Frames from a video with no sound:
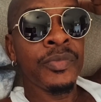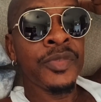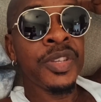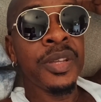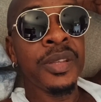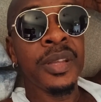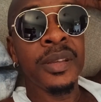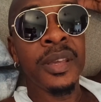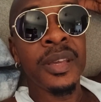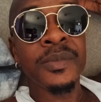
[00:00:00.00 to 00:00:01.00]
Cheating
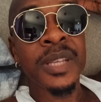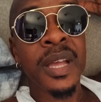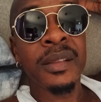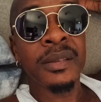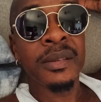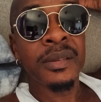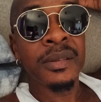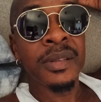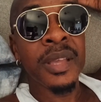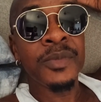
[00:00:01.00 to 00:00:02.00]
games and
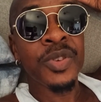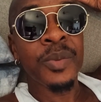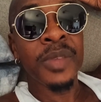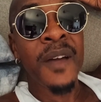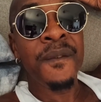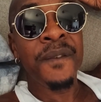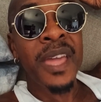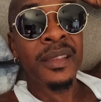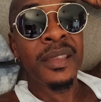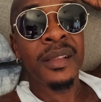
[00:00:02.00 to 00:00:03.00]
them something there.
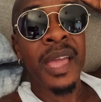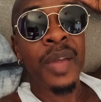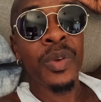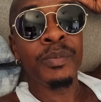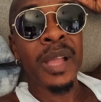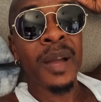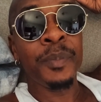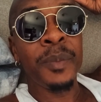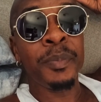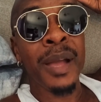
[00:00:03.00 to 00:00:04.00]
Fighting like when black
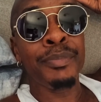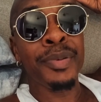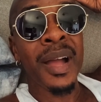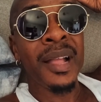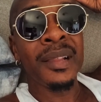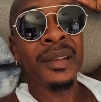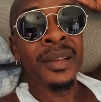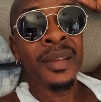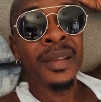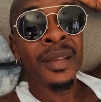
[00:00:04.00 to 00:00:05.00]
people are brawl.
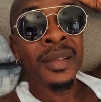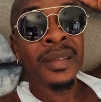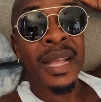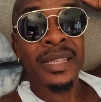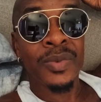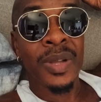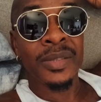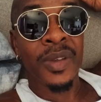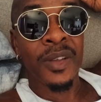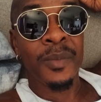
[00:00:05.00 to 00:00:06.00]
That is what
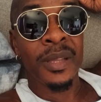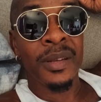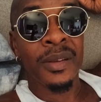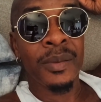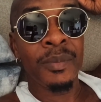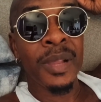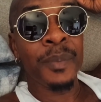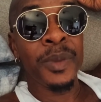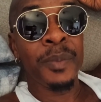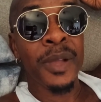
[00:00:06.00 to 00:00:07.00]
is recommended now.
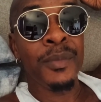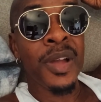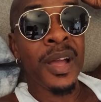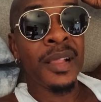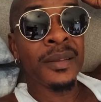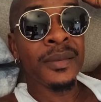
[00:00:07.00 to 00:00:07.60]
Black people are brawl.